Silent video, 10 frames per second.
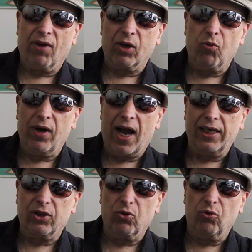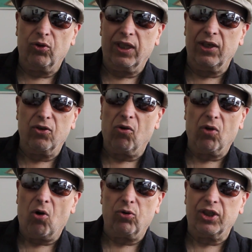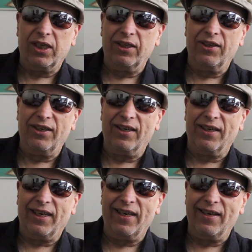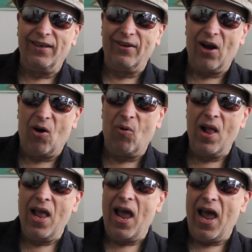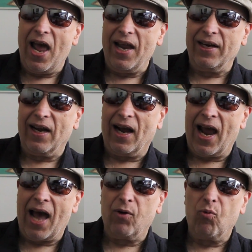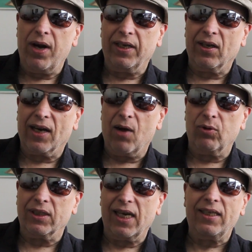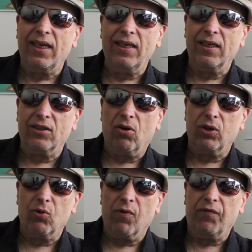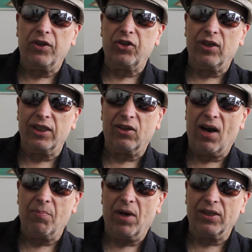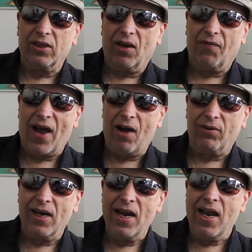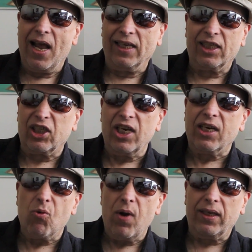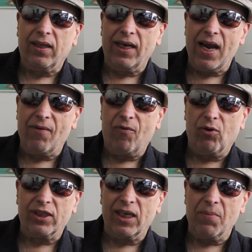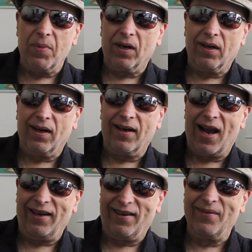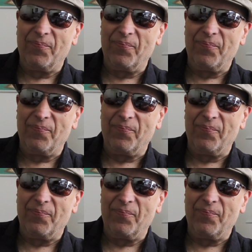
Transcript: I quit high school, didn't go the whole senior year, he didn't know, and had to wait till I was 18 years old to officially sign myself out and sneak away to the Air Force in the middle of the night.